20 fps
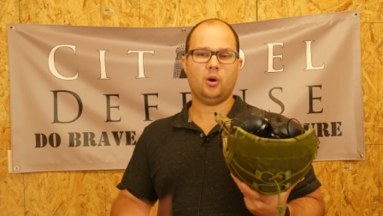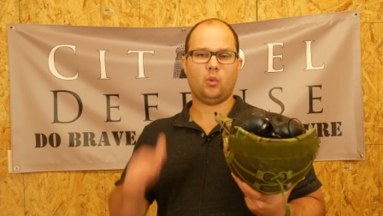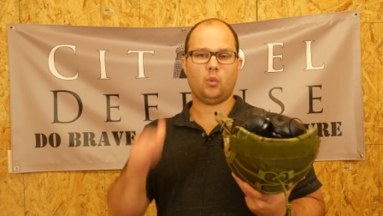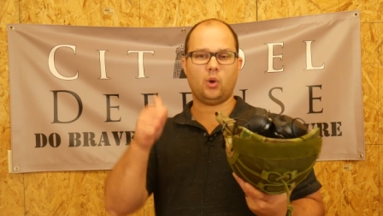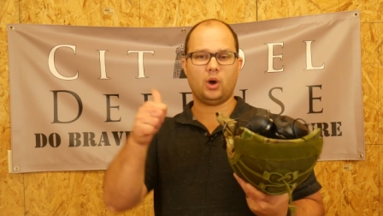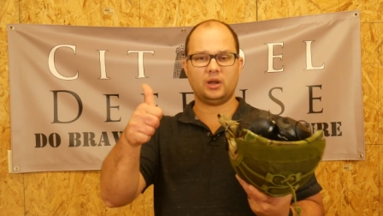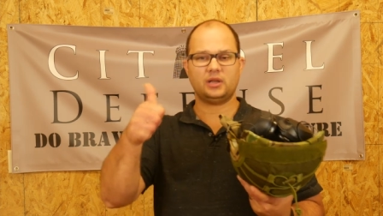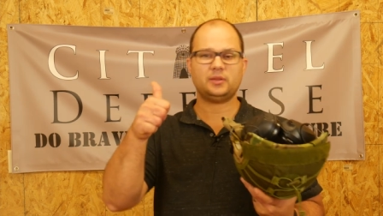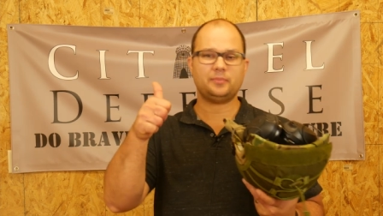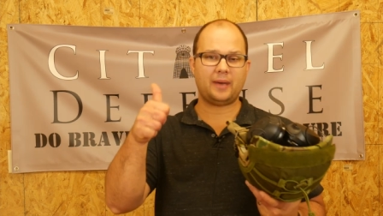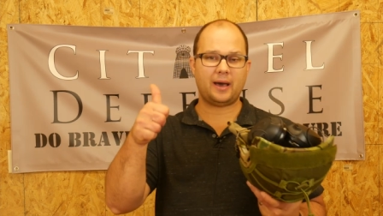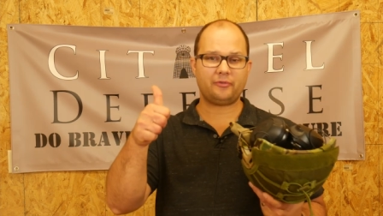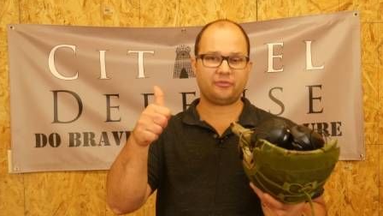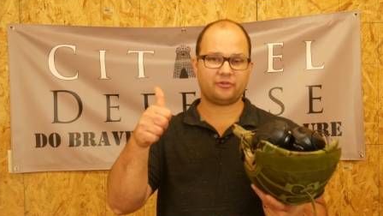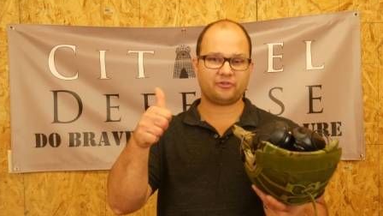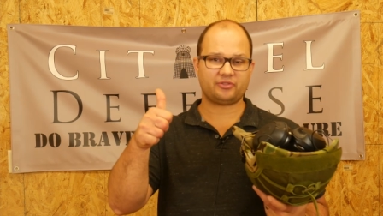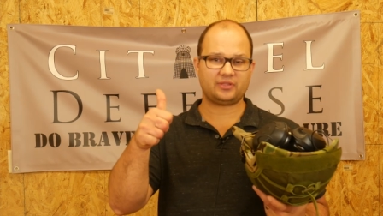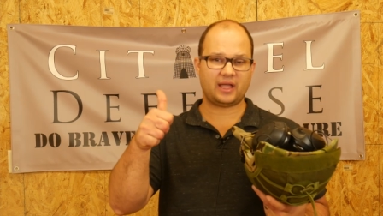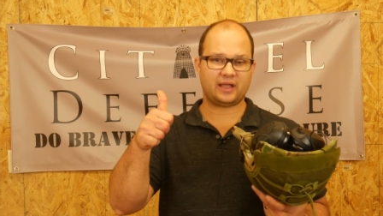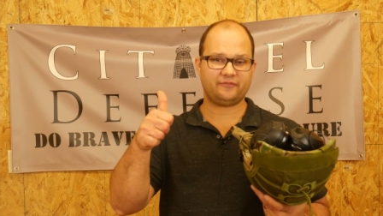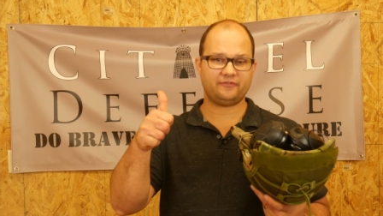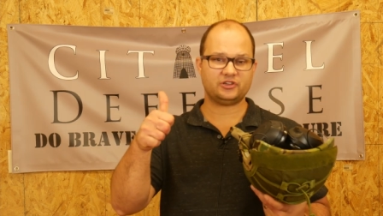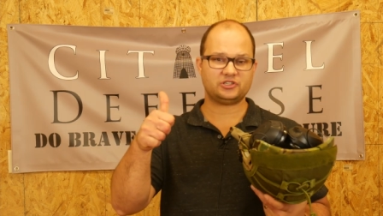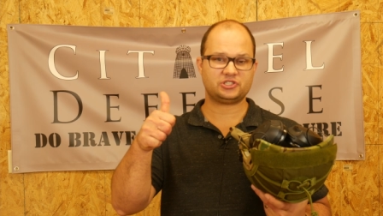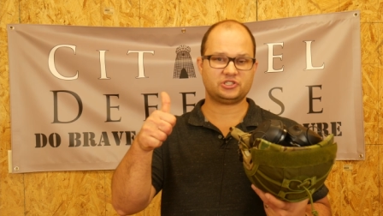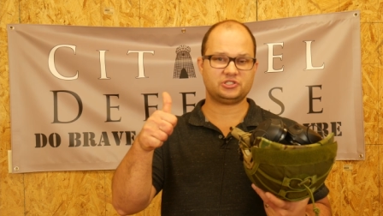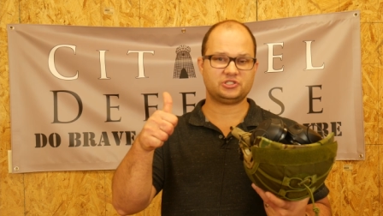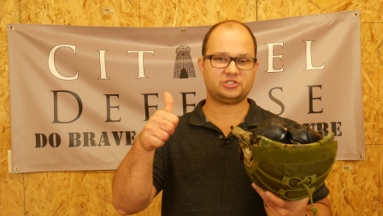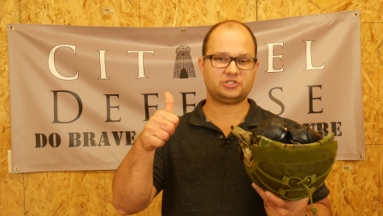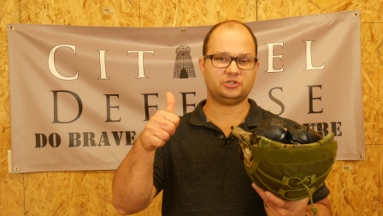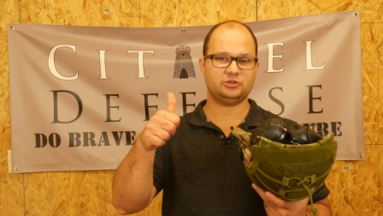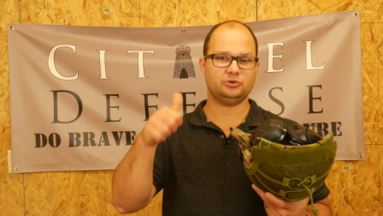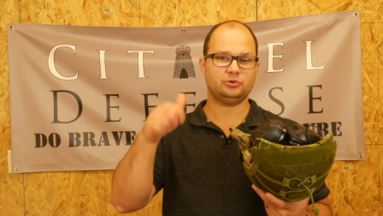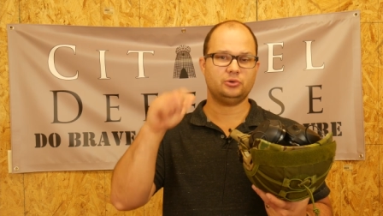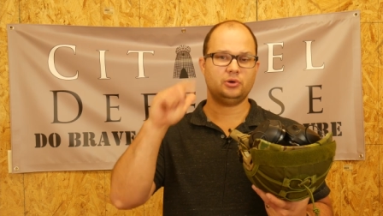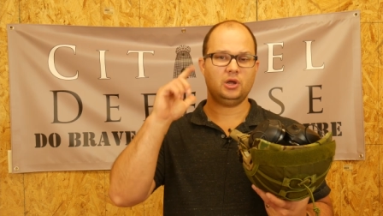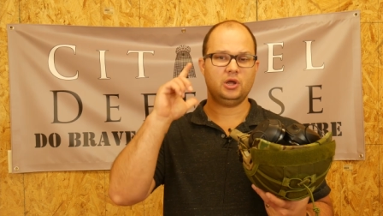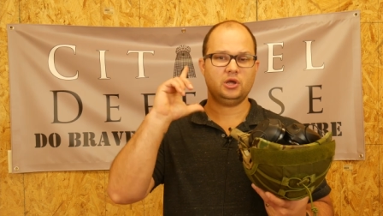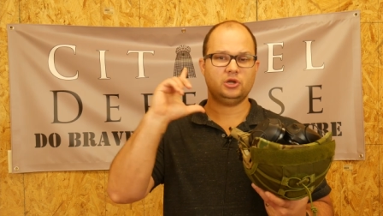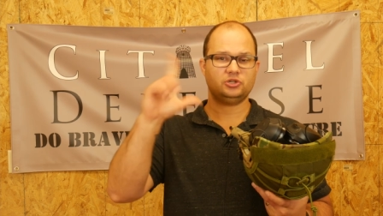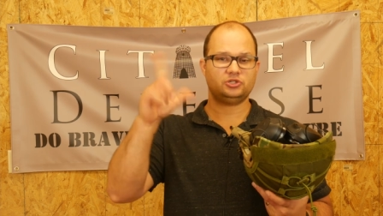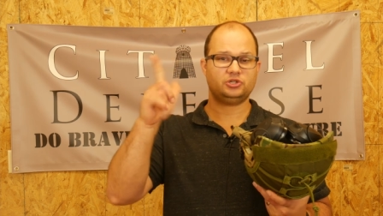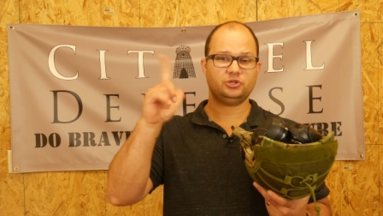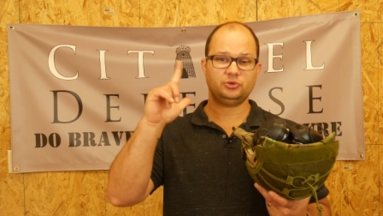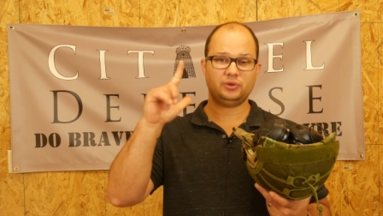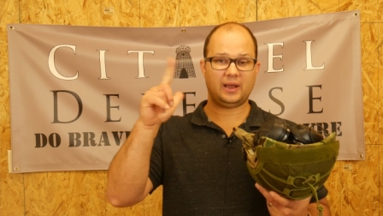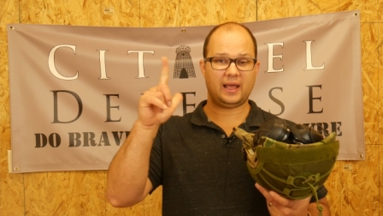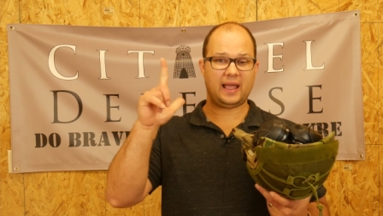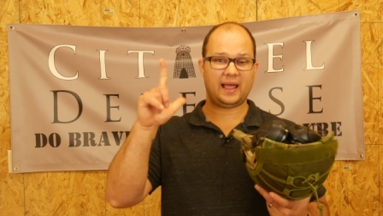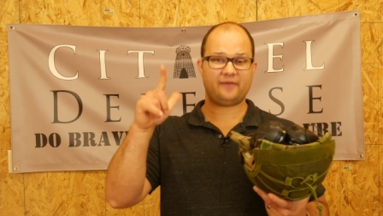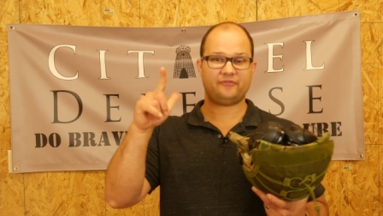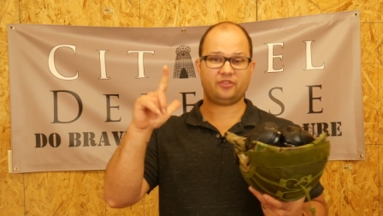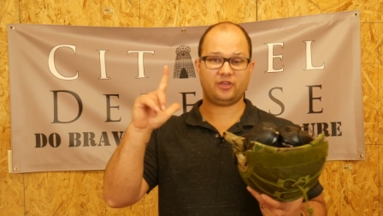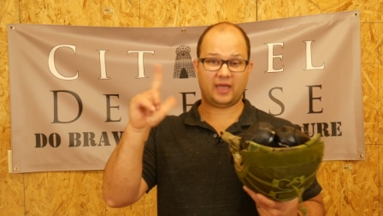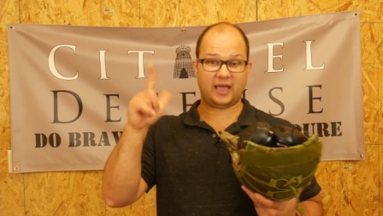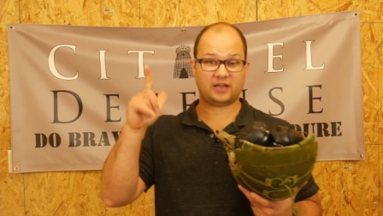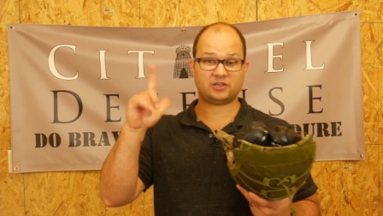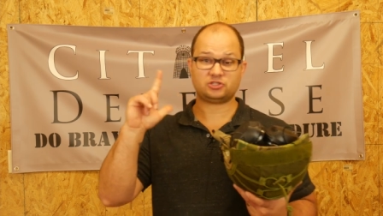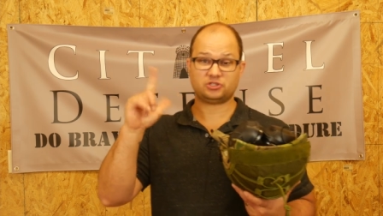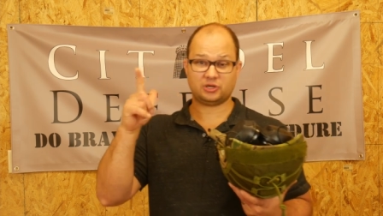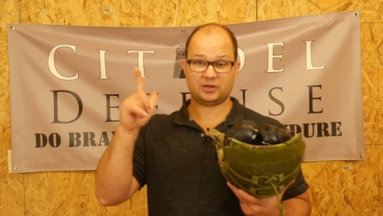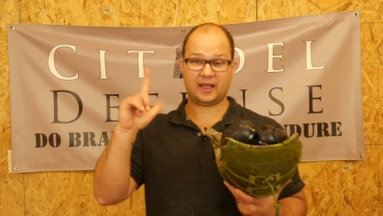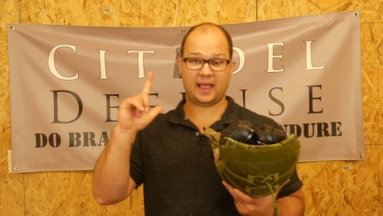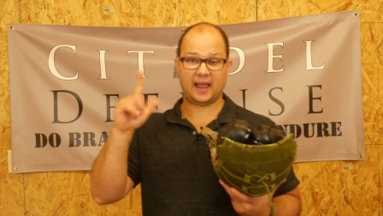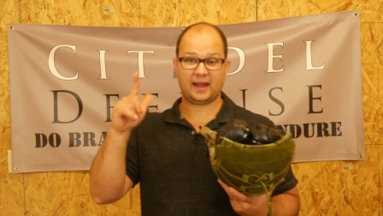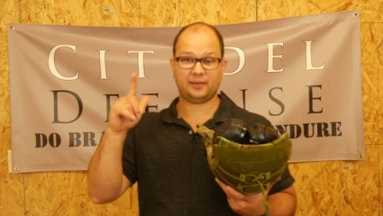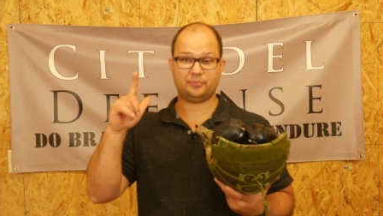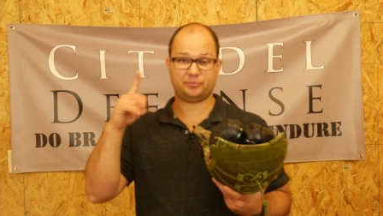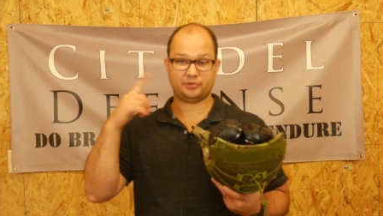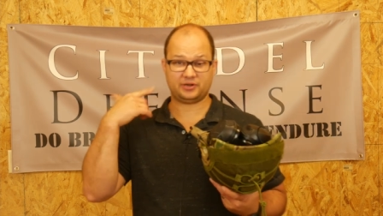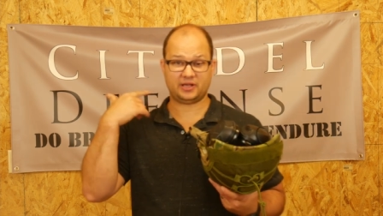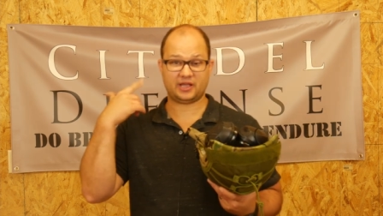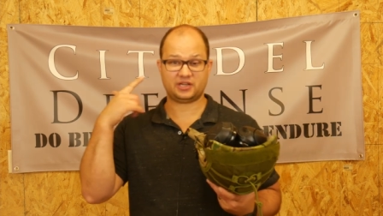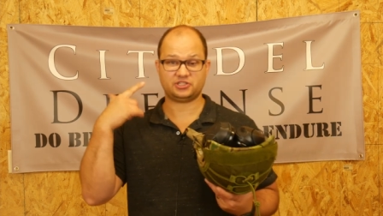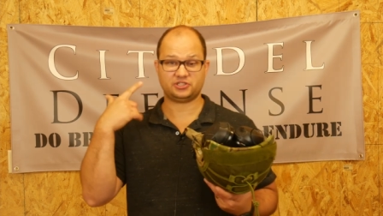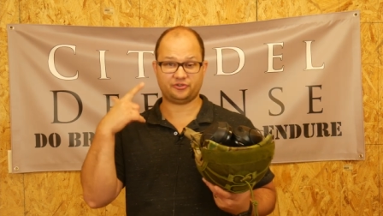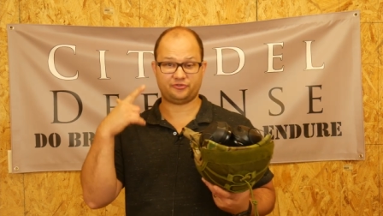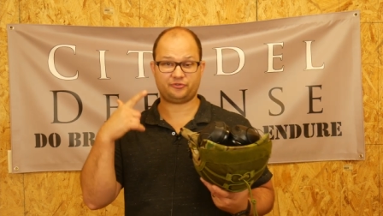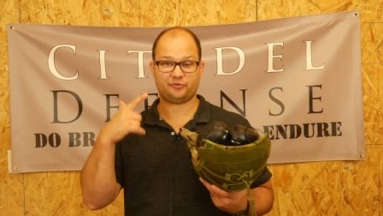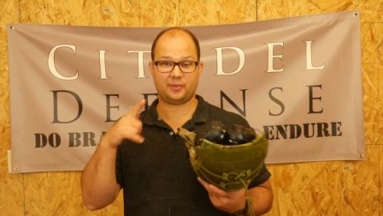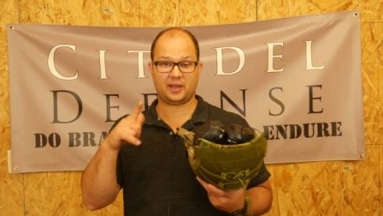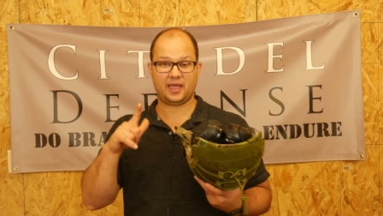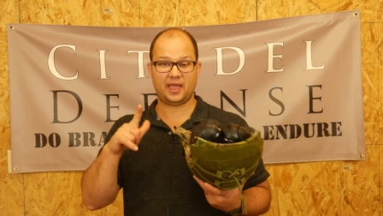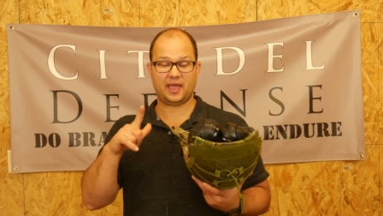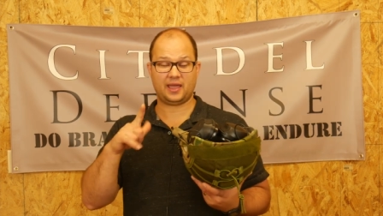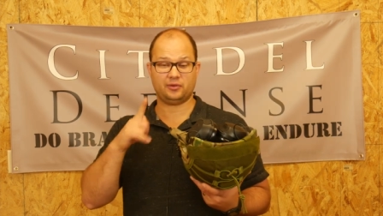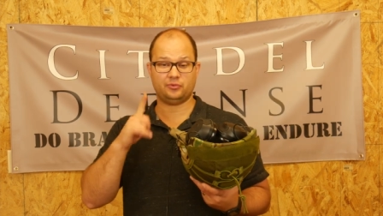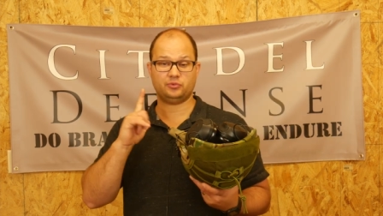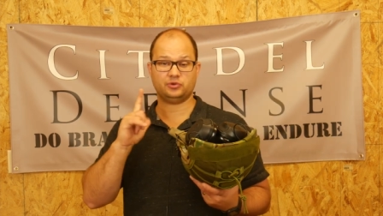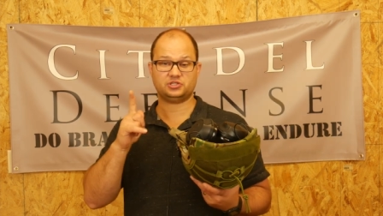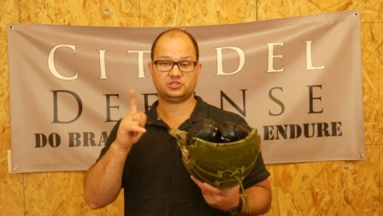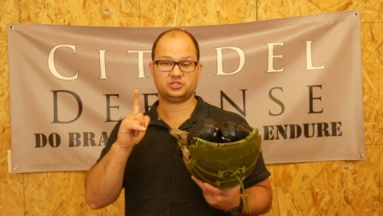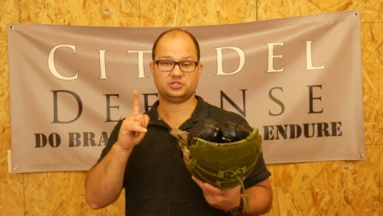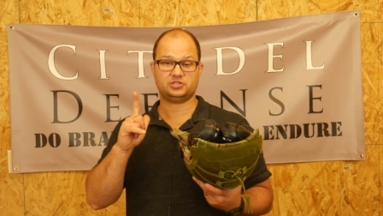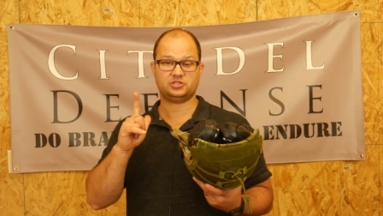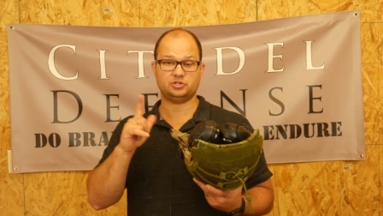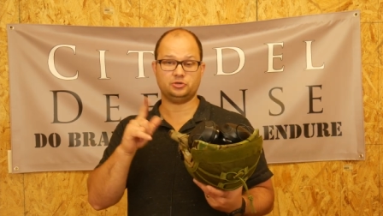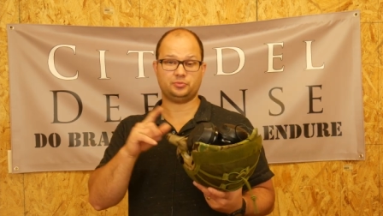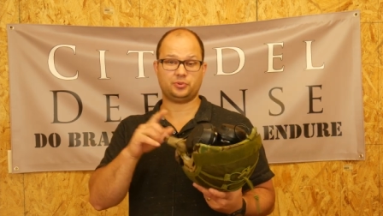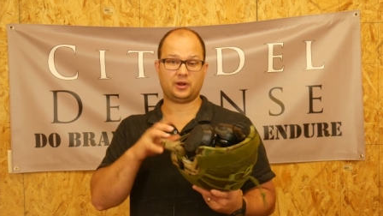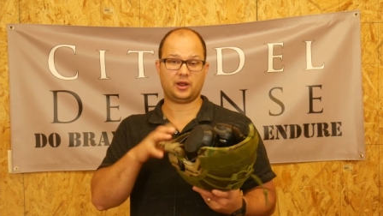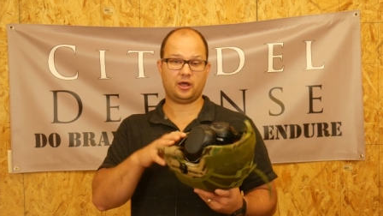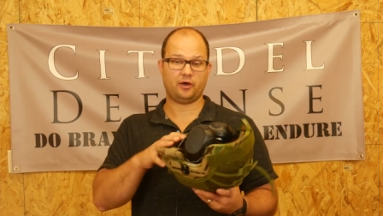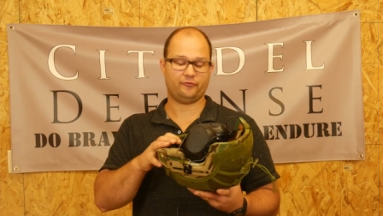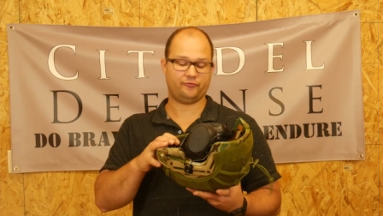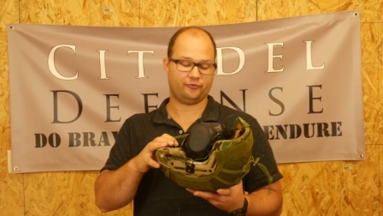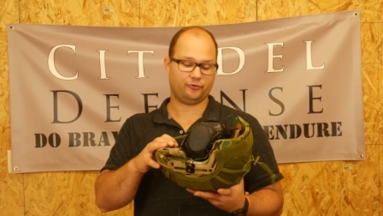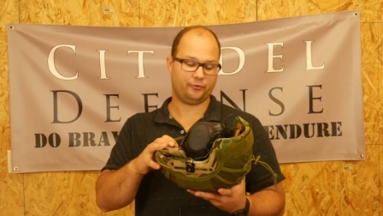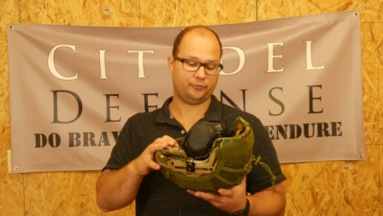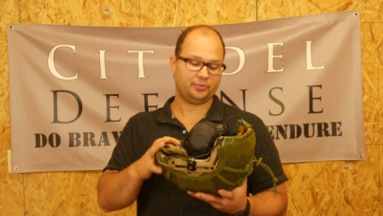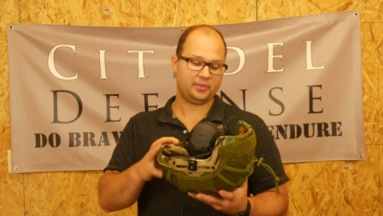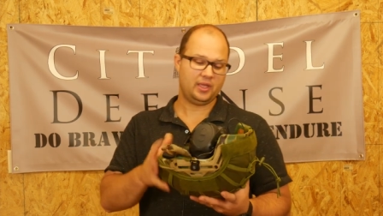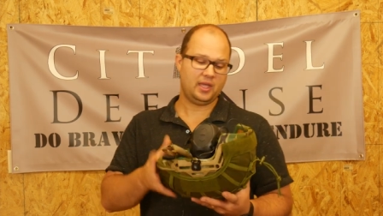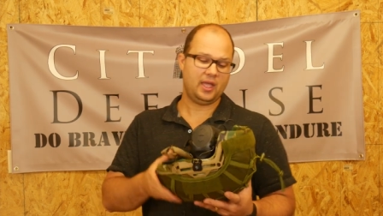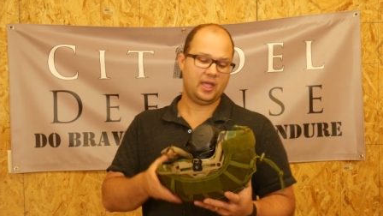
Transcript: One to mount those night visions to, two to have the extra added protection for my head, which is super helpful.